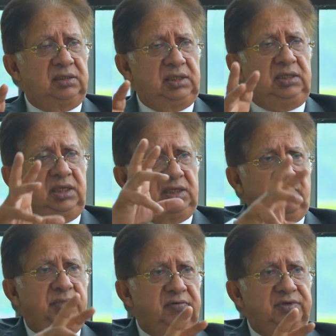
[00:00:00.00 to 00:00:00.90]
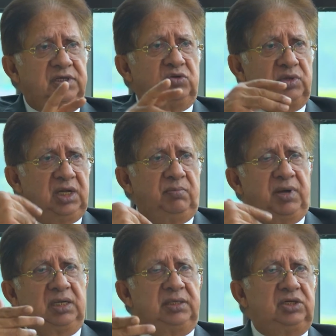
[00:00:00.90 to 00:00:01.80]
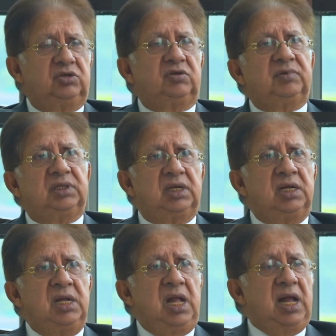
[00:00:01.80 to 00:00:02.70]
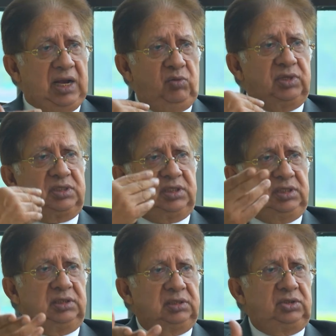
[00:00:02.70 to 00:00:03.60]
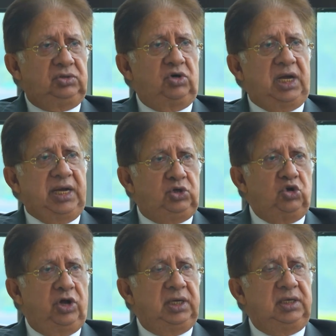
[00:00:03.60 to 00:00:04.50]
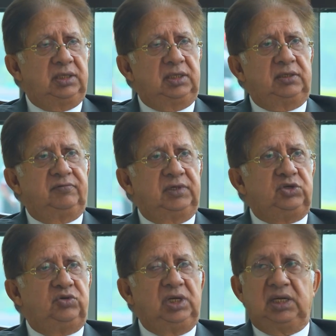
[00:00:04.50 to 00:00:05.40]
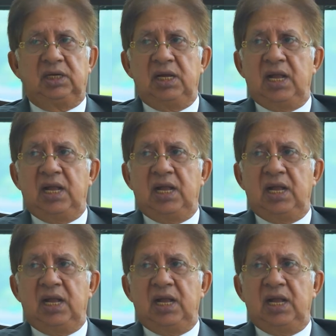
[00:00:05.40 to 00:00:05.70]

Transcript: Indian government officials were there, there. I was, jo I joined uh, virtually.